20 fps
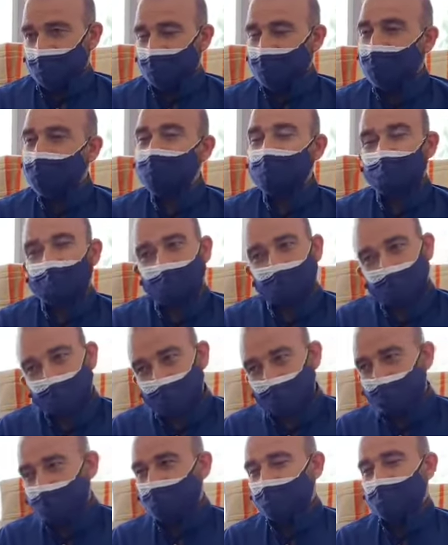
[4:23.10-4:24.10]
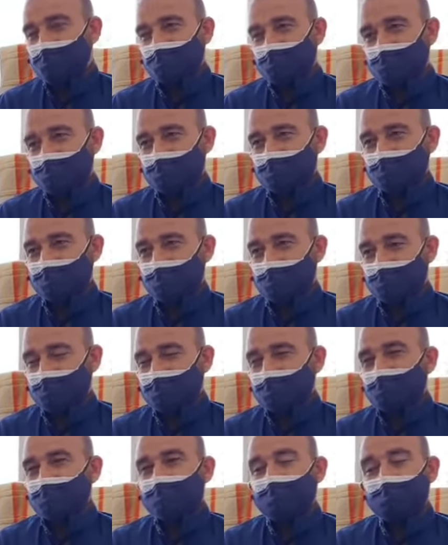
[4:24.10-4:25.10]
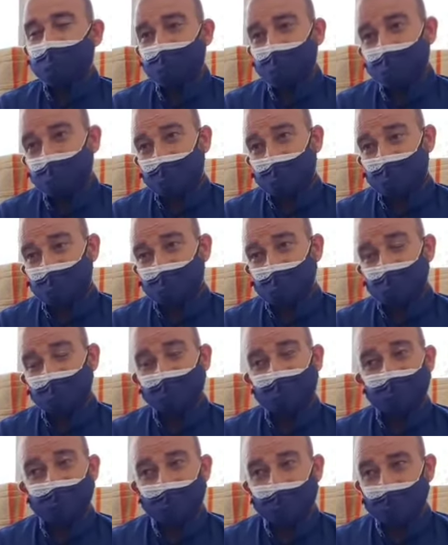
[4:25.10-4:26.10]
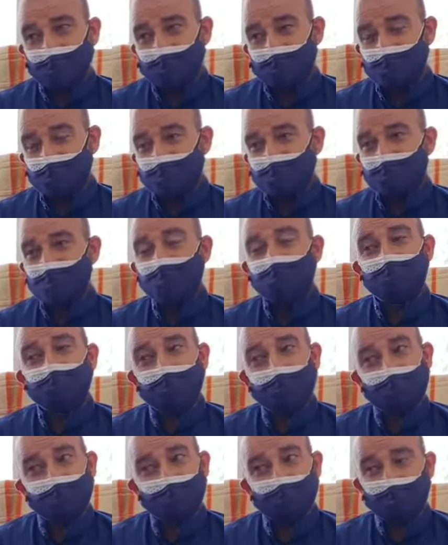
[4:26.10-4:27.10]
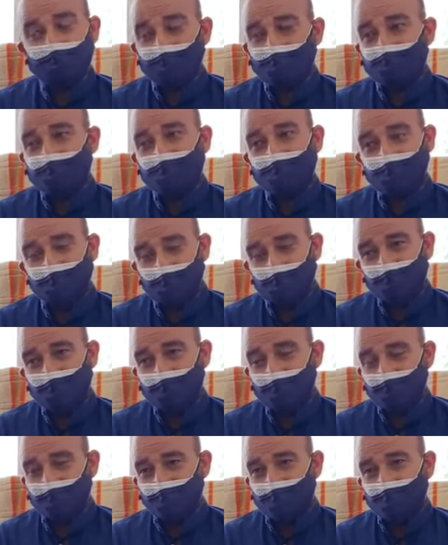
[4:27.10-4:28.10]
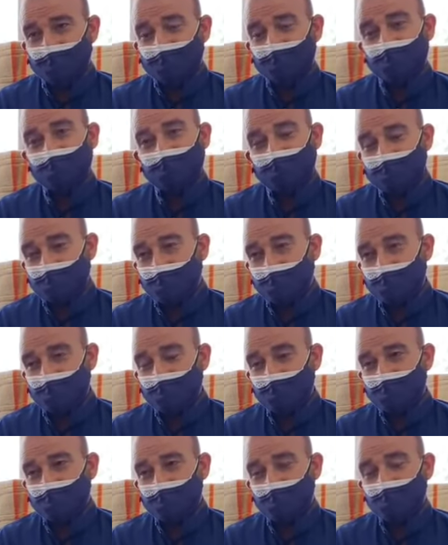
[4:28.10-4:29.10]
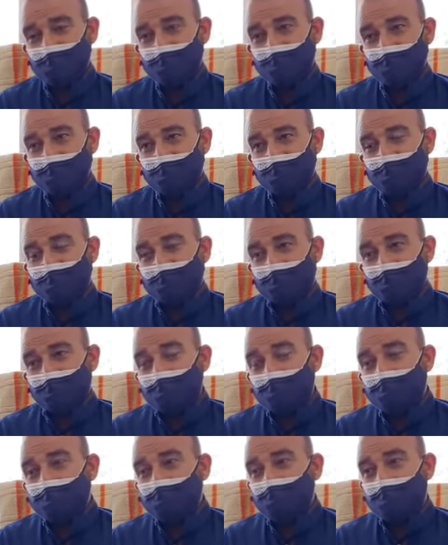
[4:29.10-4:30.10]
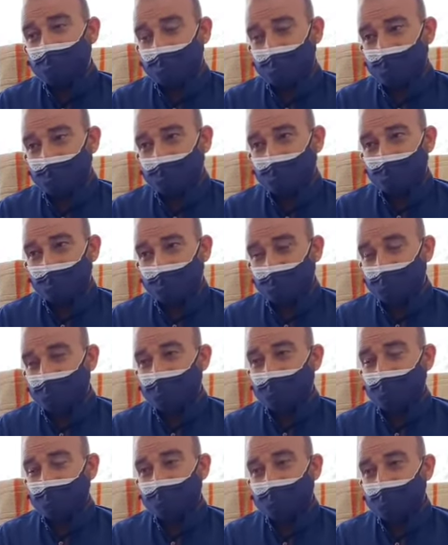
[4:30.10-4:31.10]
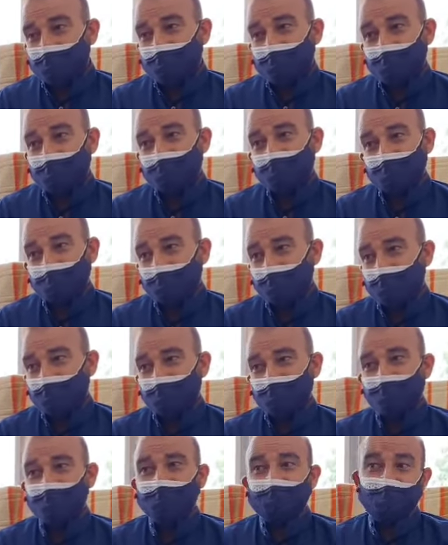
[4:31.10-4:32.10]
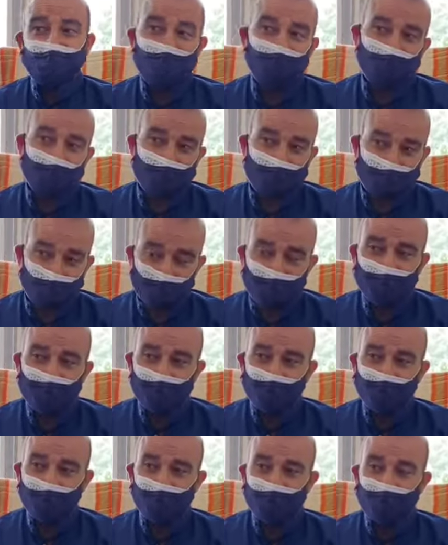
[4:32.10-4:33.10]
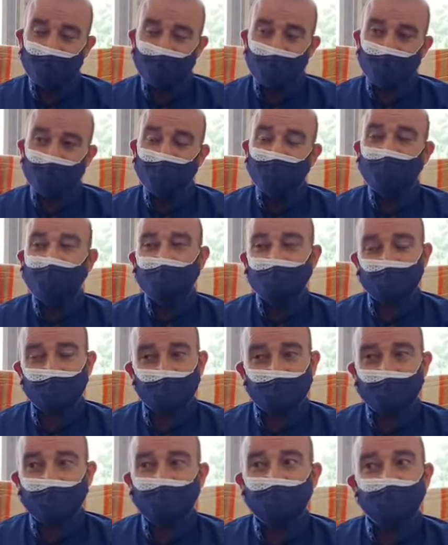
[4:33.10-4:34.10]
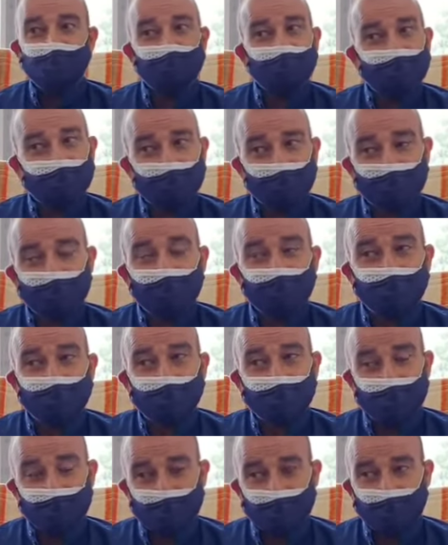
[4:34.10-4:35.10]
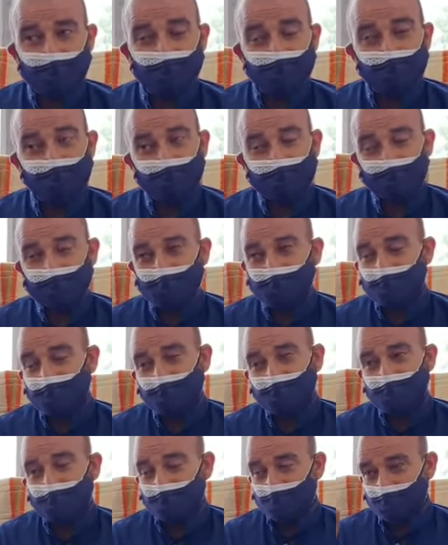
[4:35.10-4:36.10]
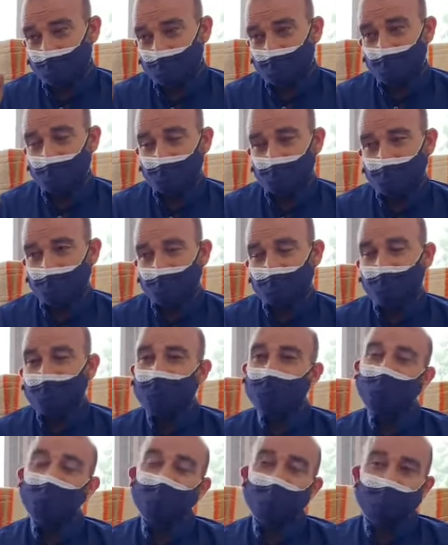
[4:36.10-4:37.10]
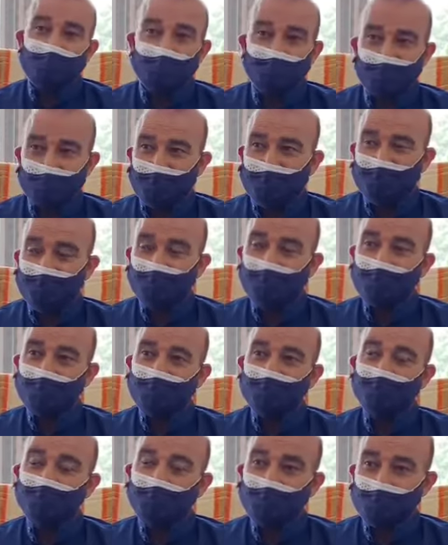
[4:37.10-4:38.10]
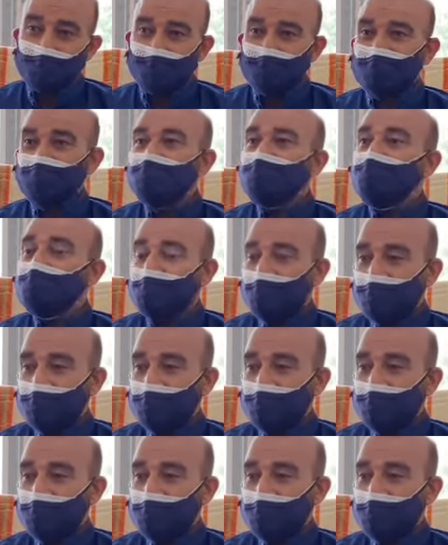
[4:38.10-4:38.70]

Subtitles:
So you cannot store it for a longer period. What we have to, our strategy, if we have to store it for a long period of time, our strategy should be, we should not allow it to enter the respiratory climatism. So that is what we have to start, where we have to stop it. So the best way to do it is to